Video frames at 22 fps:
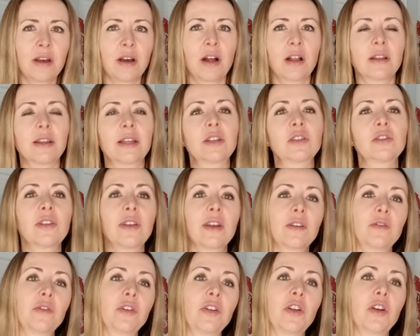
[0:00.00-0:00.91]
I'll link to
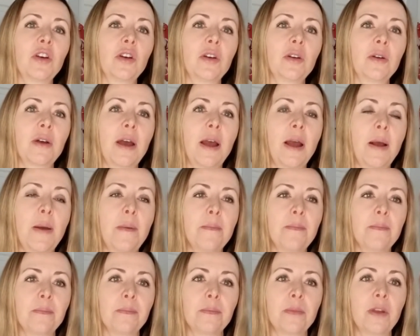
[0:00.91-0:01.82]
that video,
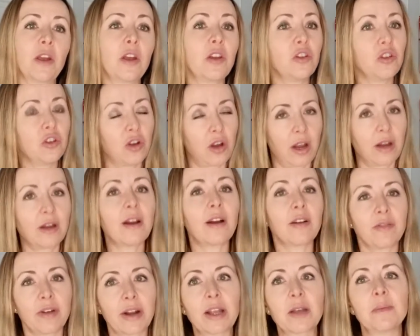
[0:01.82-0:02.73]
and I
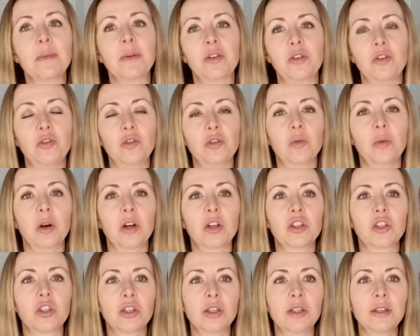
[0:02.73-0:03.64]
recommend you do
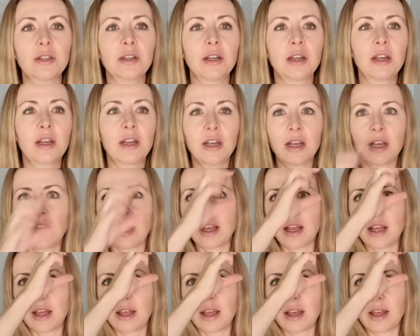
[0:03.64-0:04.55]
watch it.
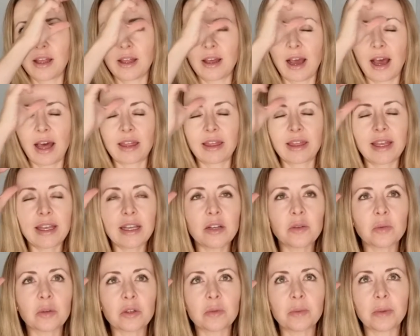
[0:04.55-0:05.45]
I think
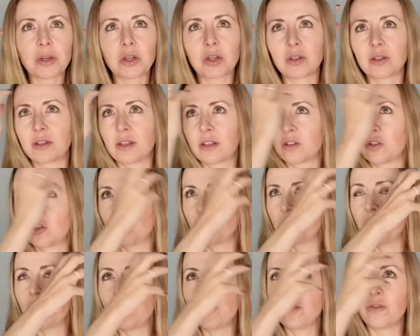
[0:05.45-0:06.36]
it was because there's too
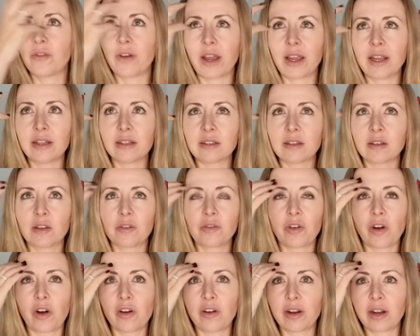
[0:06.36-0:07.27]
many veins in the
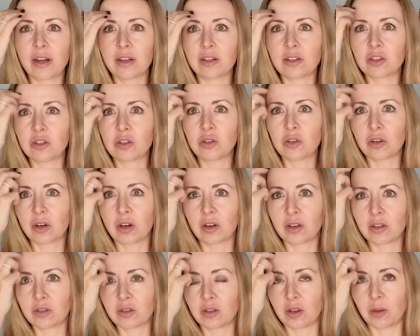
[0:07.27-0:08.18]
forehead and it's too
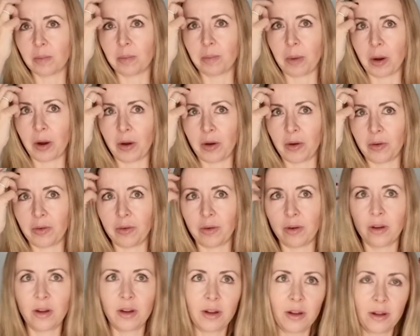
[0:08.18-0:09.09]
close to the
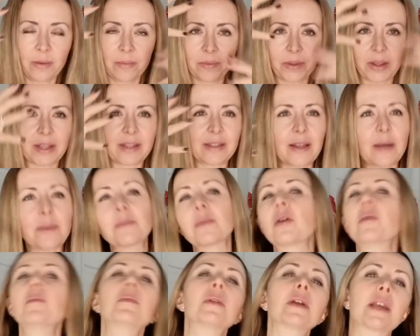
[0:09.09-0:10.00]
bone. There's some
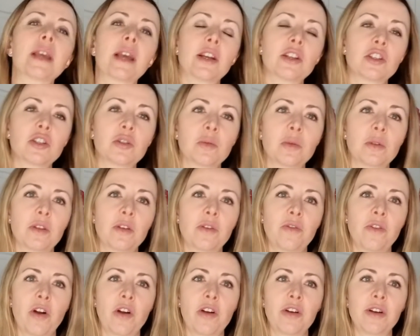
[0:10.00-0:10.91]
complication with the
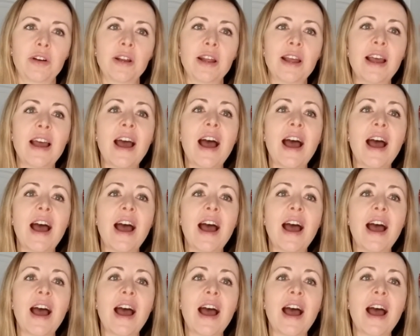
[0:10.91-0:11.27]
forehead.